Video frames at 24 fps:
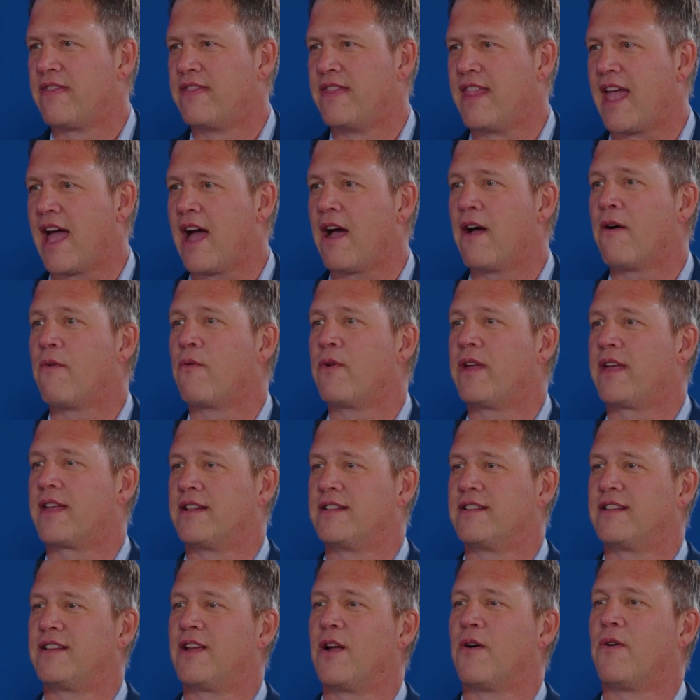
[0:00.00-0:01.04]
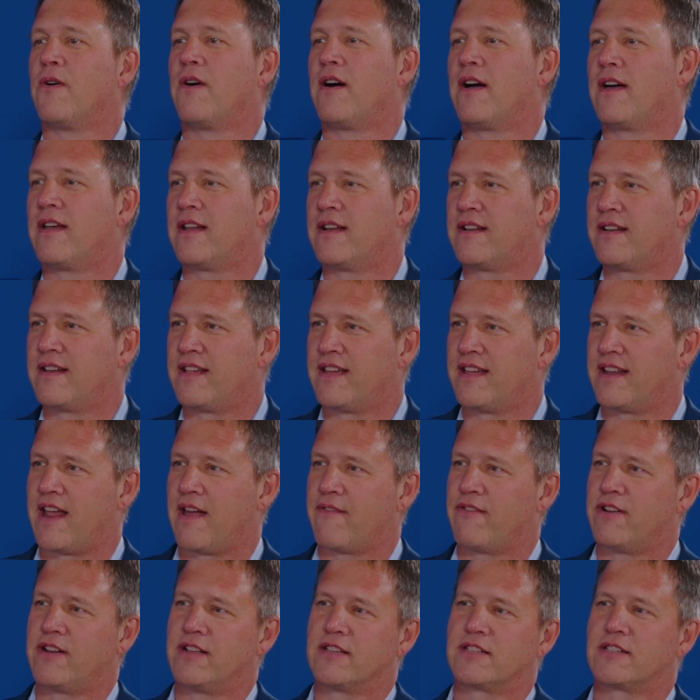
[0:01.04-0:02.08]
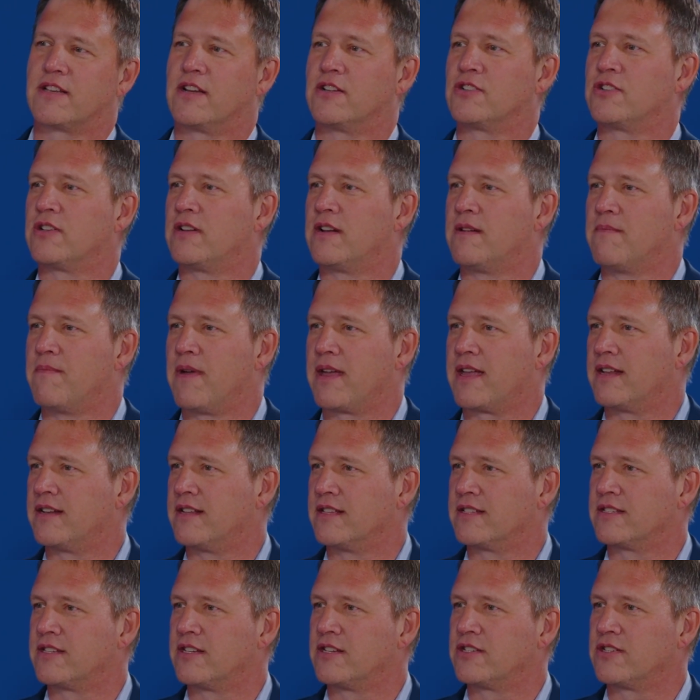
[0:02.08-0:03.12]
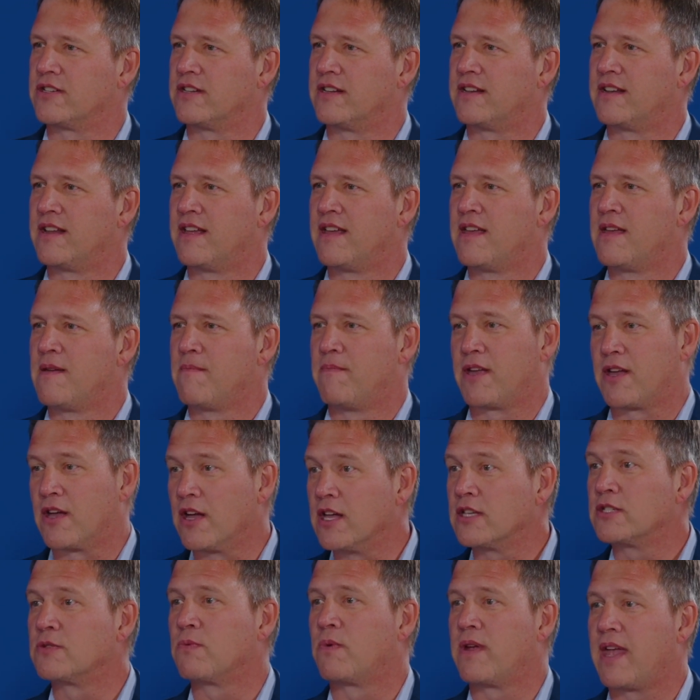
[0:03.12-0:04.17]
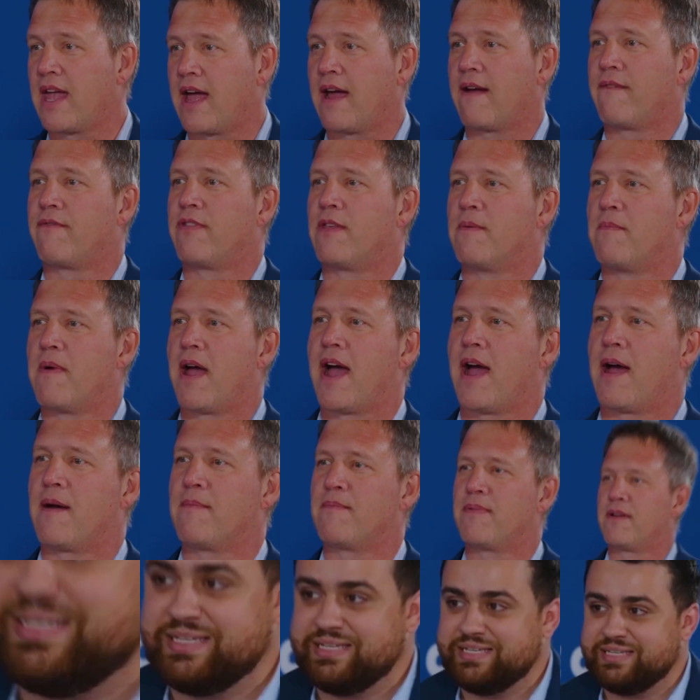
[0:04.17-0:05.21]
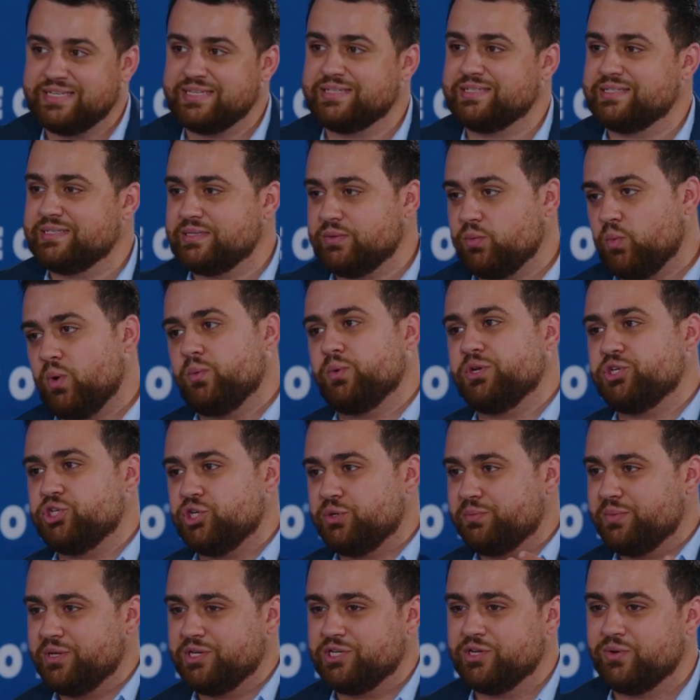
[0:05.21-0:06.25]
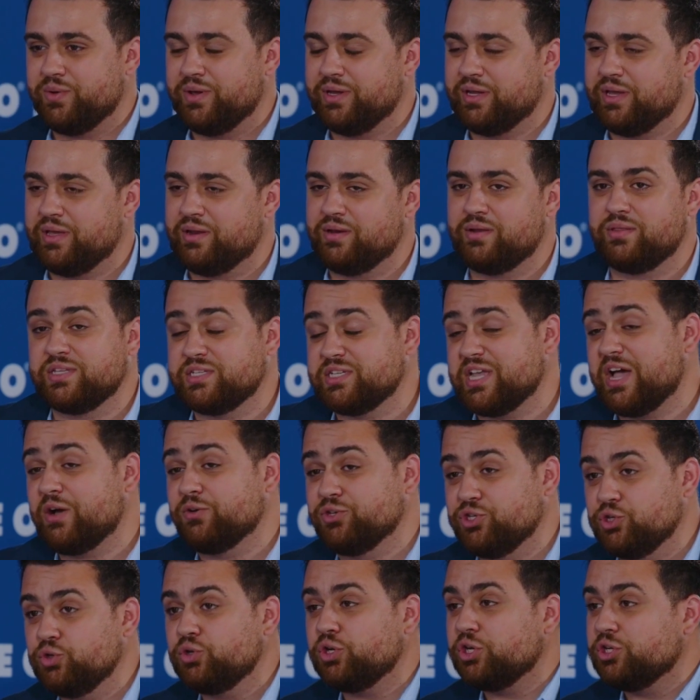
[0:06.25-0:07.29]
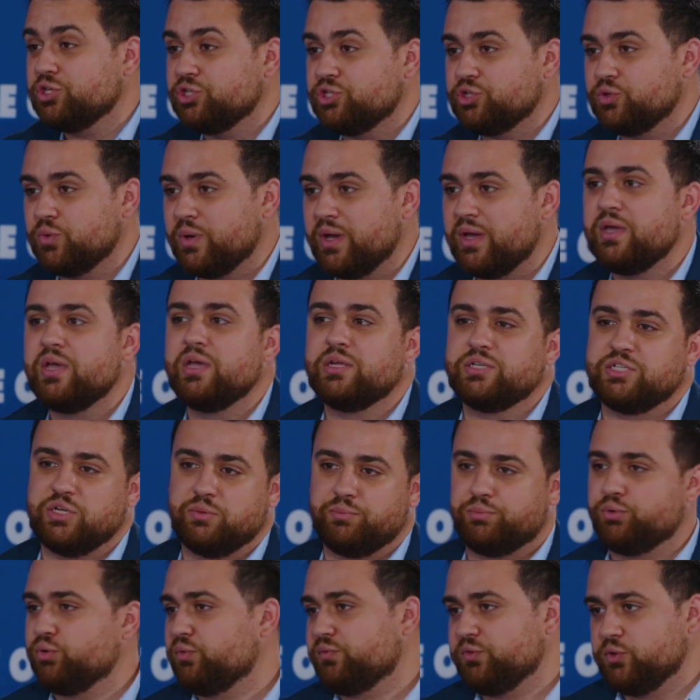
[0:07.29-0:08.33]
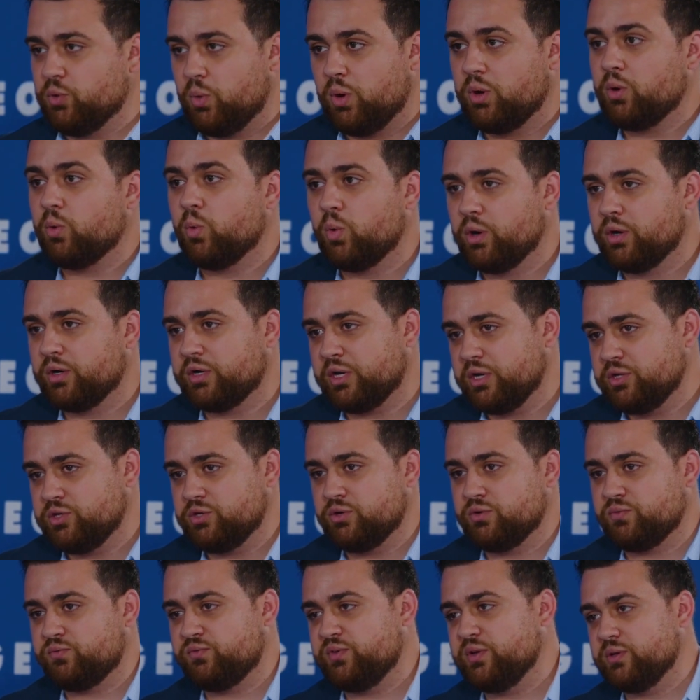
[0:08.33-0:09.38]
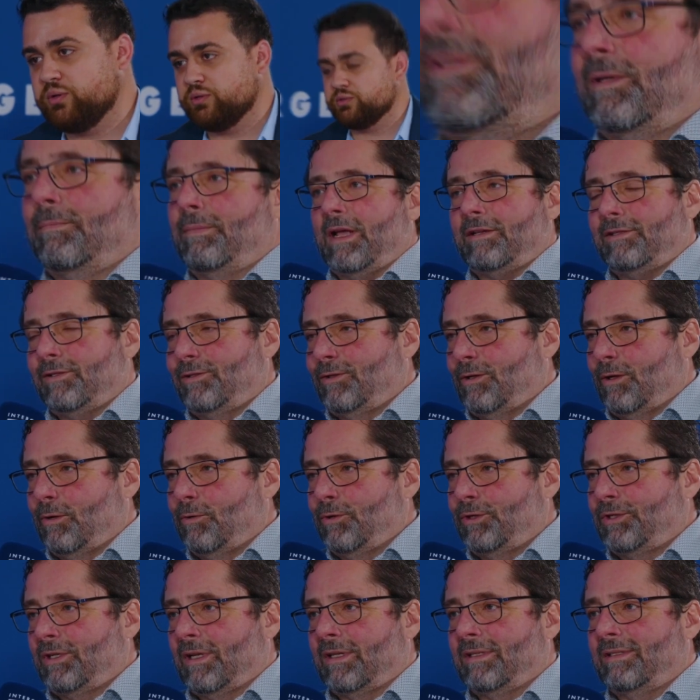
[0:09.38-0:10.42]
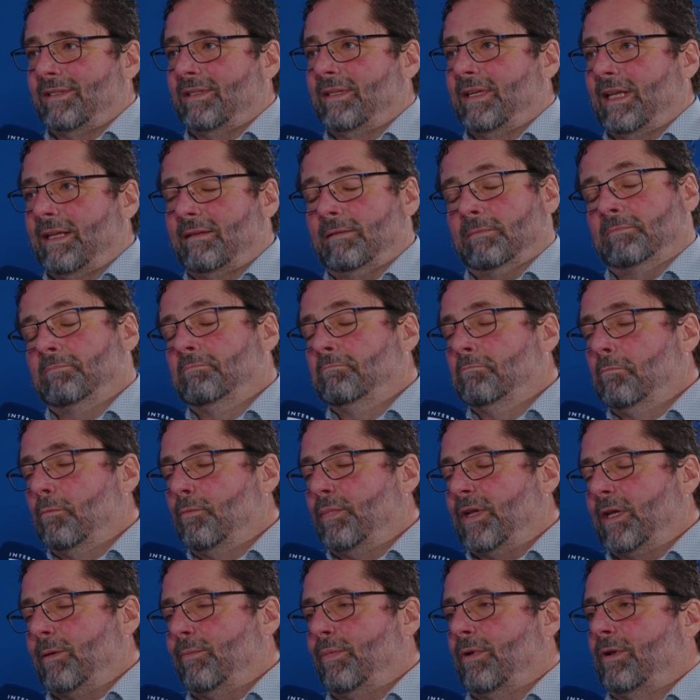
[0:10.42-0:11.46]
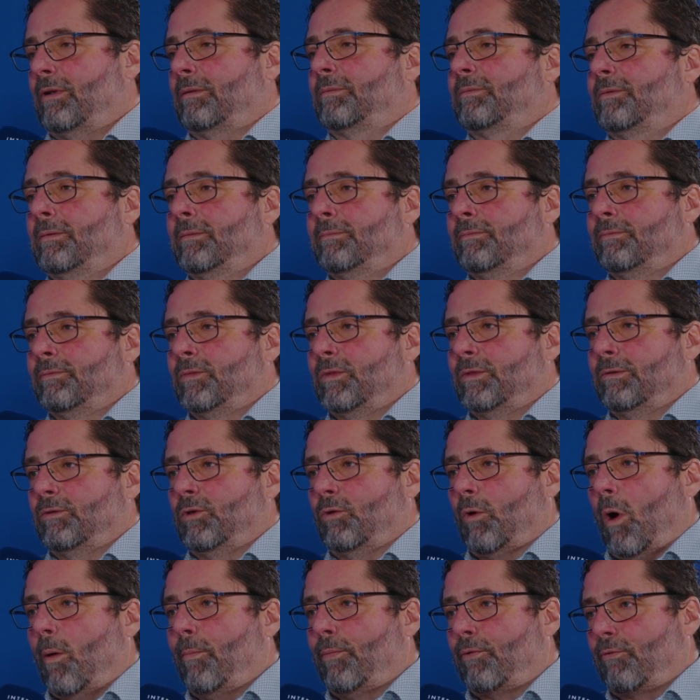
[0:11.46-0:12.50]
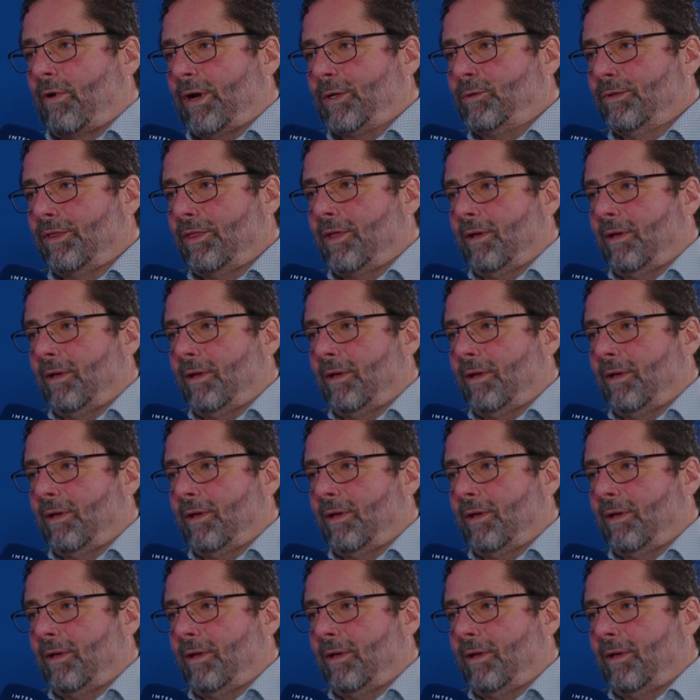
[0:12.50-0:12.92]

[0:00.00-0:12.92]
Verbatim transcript: Now we can go on and have a discussion and make a decision because we have the map. This is what we should be doing, and this is how you can do it to improve your work in your field. The best solutions need people to operate with